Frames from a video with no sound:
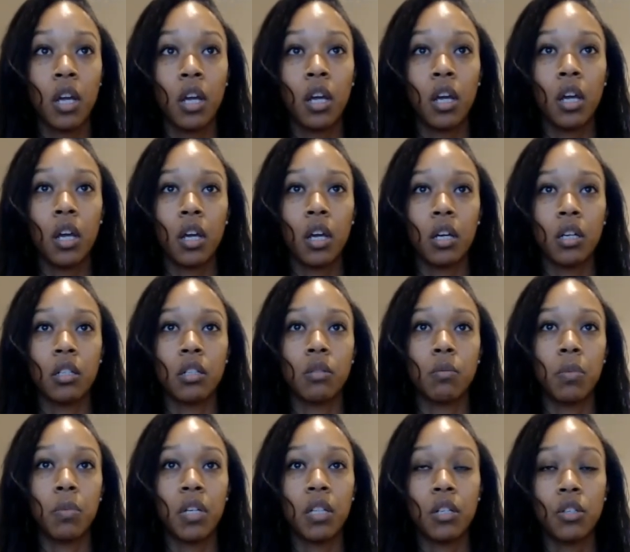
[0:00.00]
and
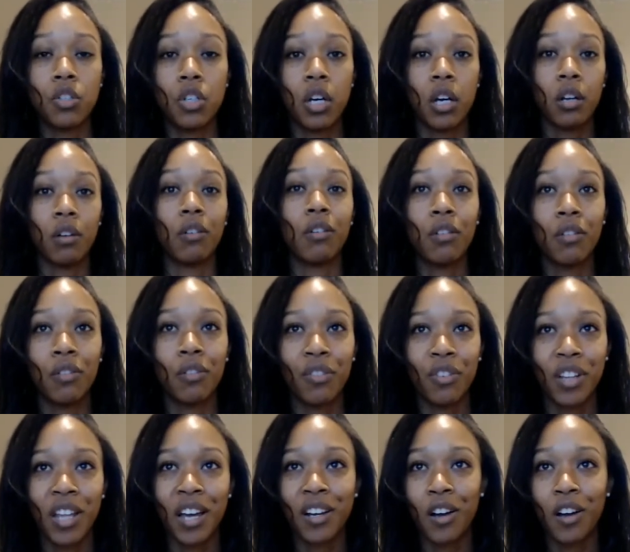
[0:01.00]
be the channel for
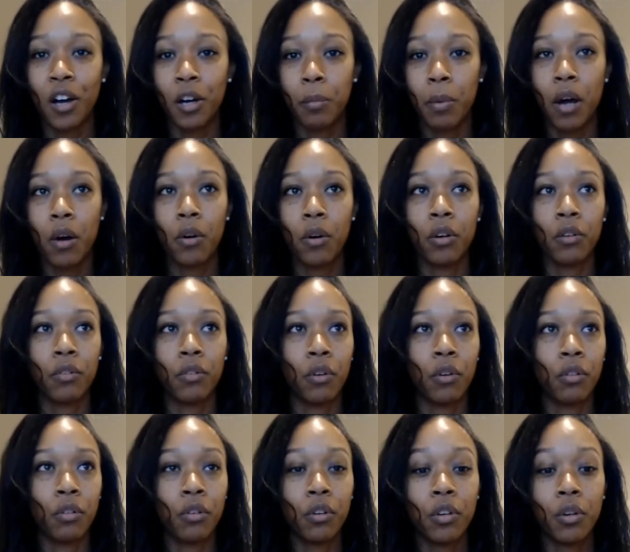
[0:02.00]
that God power to flow
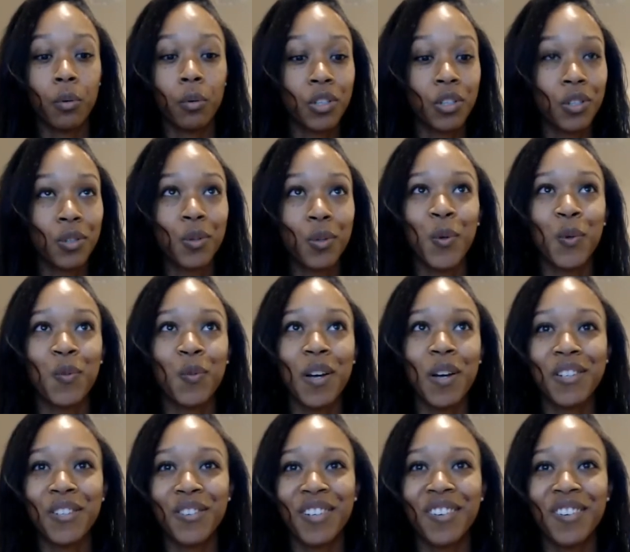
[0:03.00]
through you, which is what we're about to
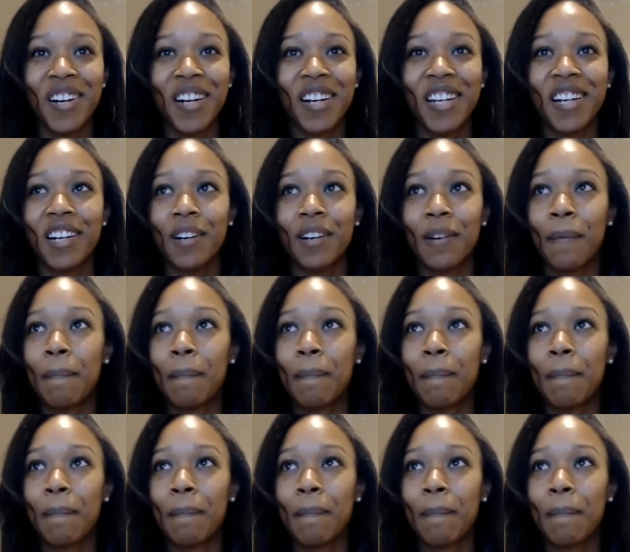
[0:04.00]
read right here.